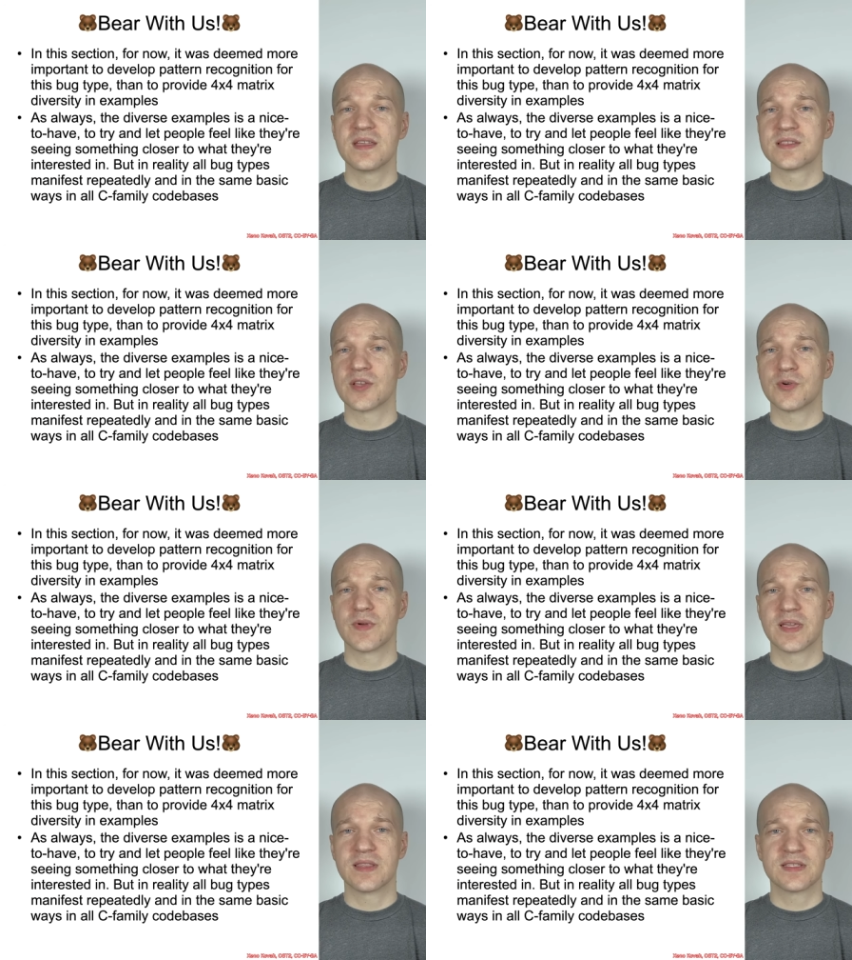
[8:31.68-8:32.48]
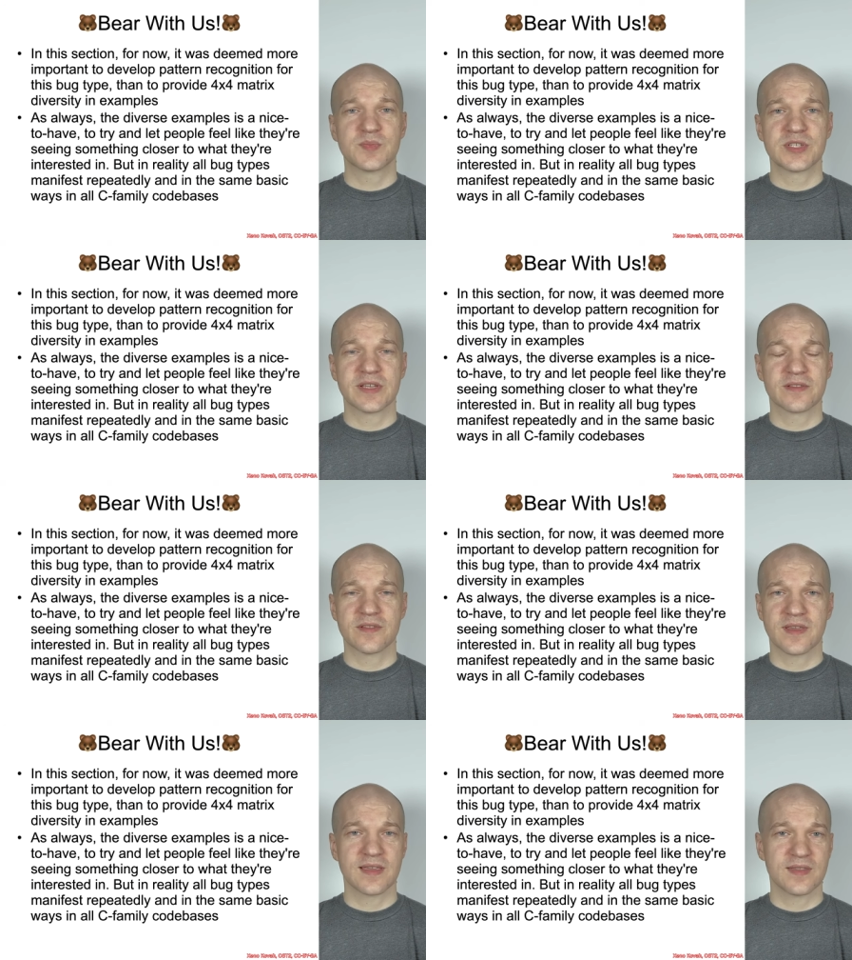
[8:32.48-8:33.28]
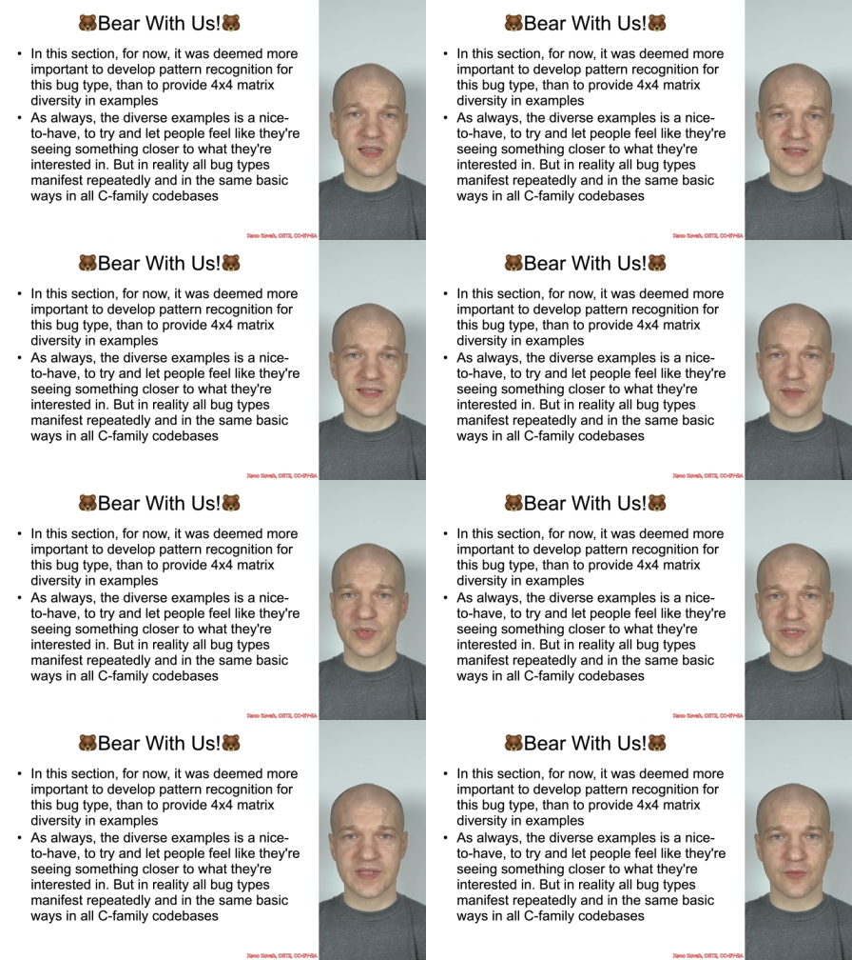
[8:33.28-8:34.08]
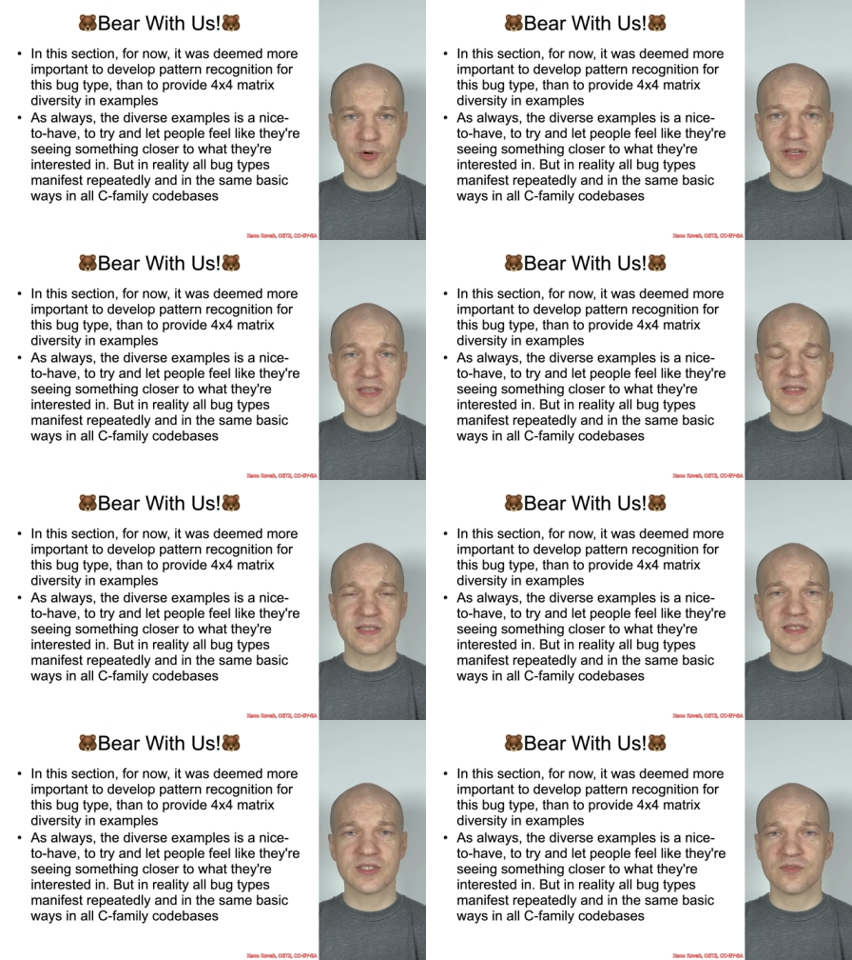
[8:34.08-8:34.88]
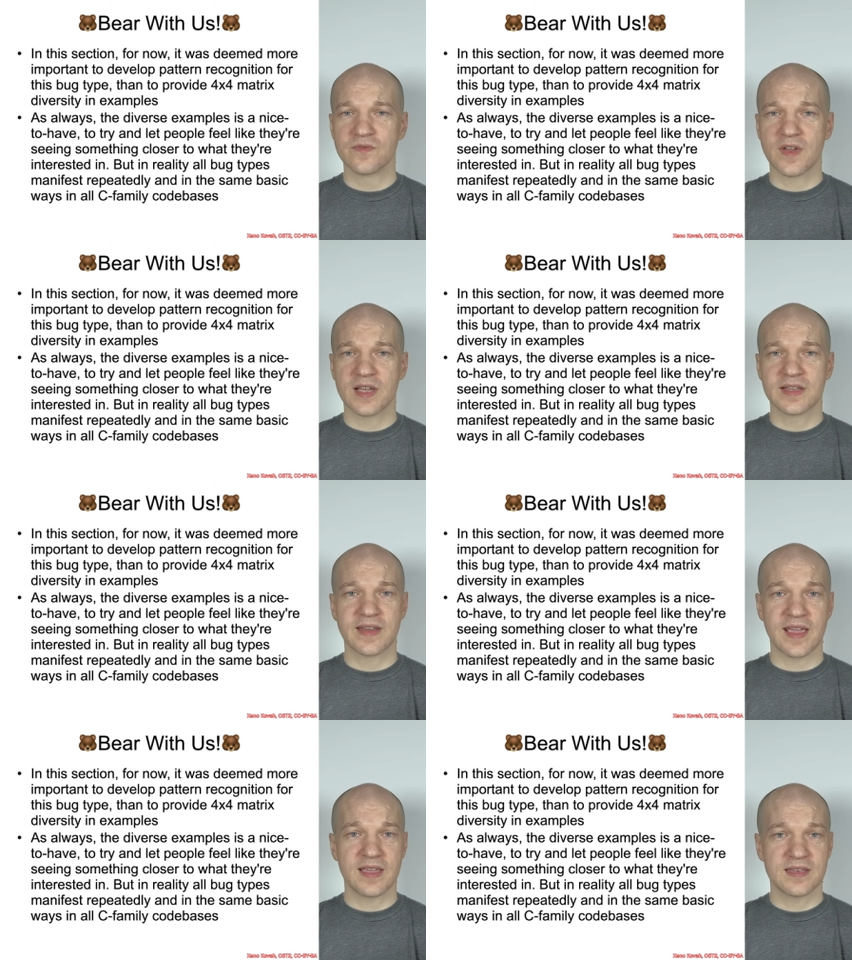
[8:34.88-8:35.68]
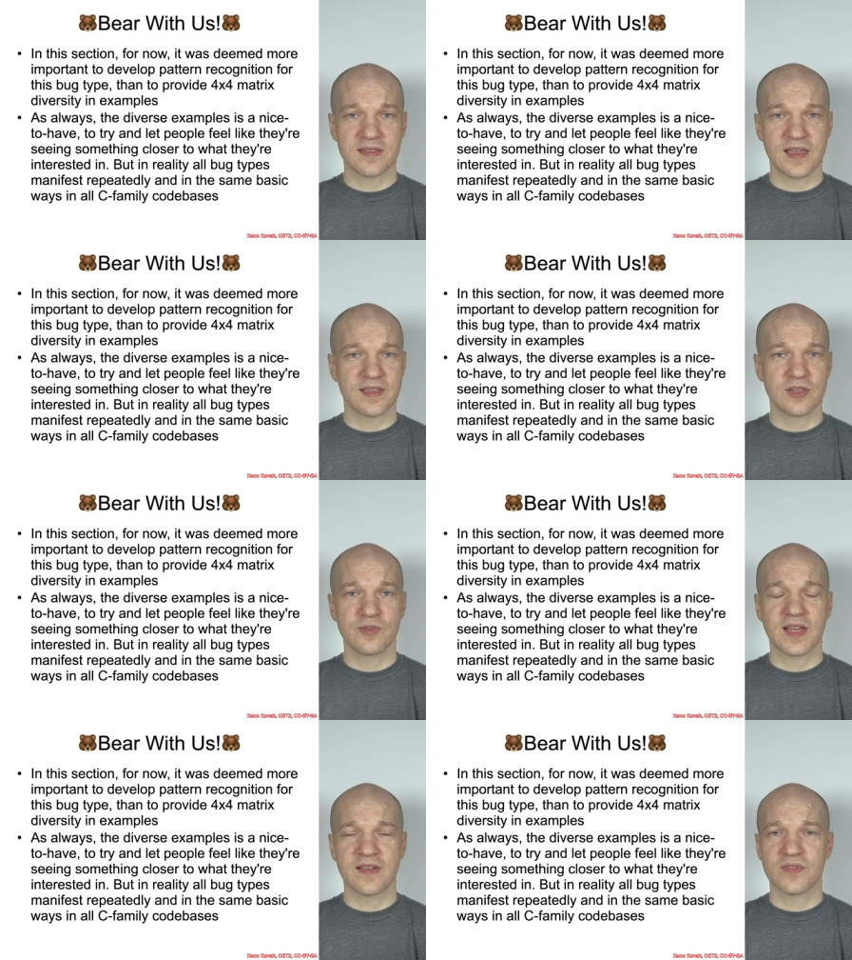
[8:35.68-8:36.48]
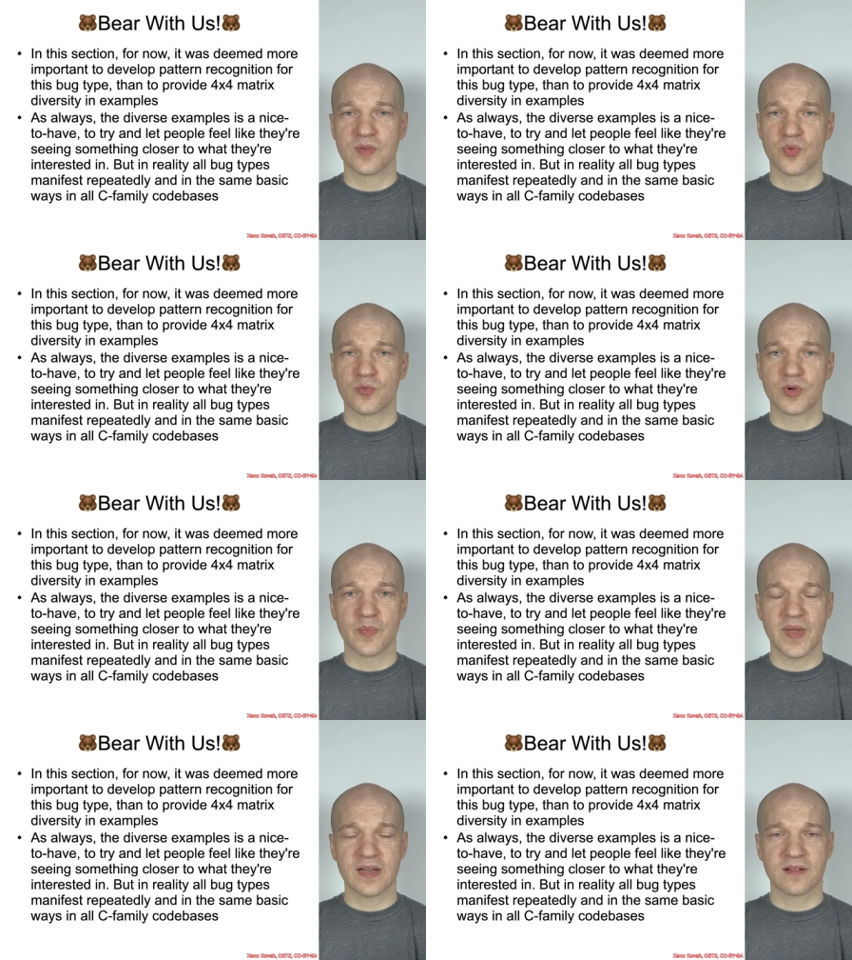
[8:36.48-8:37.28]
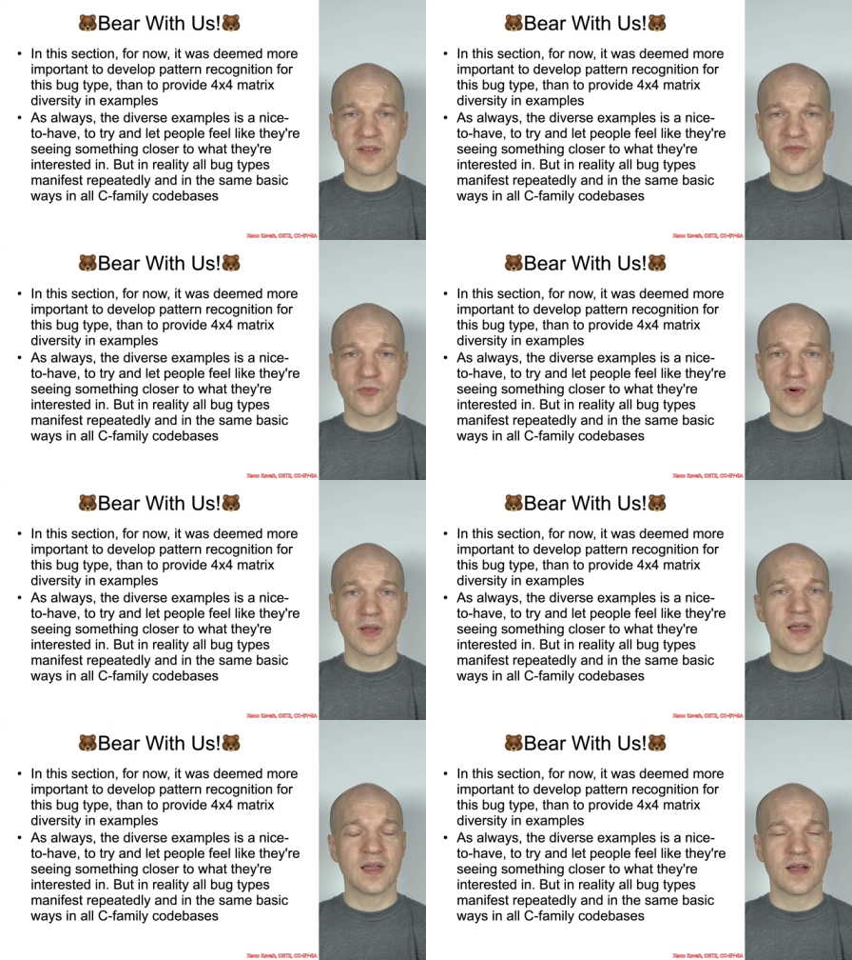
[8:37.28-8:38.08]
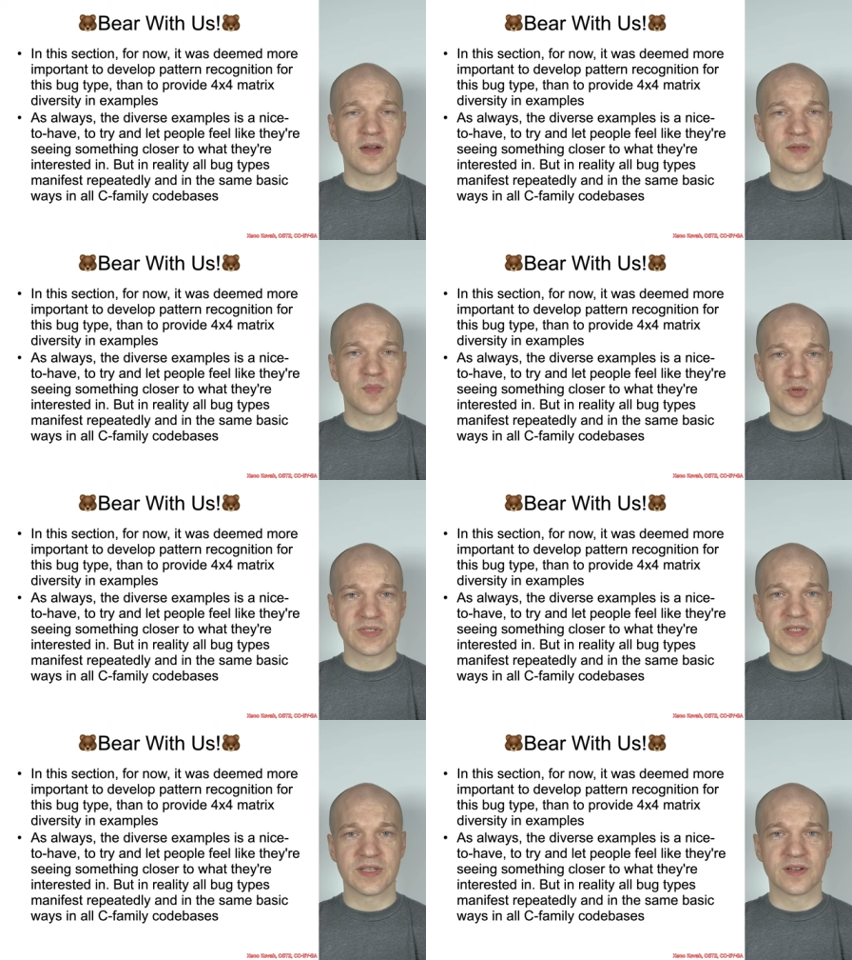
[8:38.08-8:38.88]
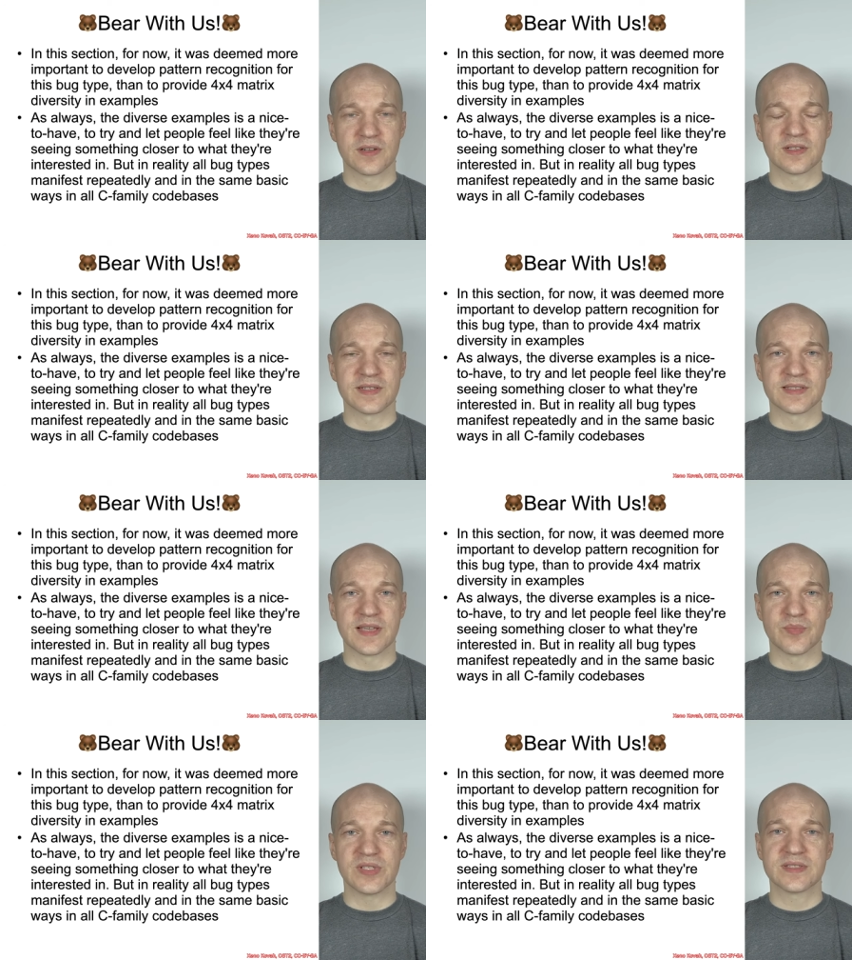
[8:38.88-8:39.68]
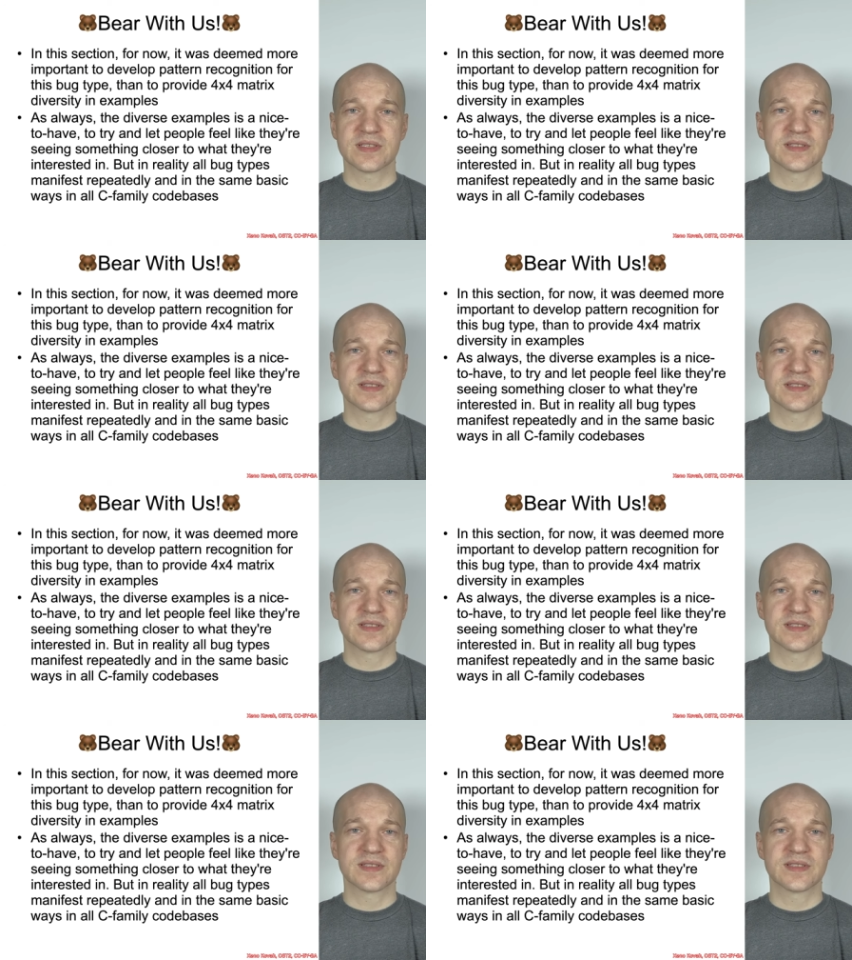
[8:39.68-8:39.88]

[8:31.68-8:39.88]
So in this particular thing, the examples that were easiest to find and that you would have the appropriate background for are mostly kernel examples.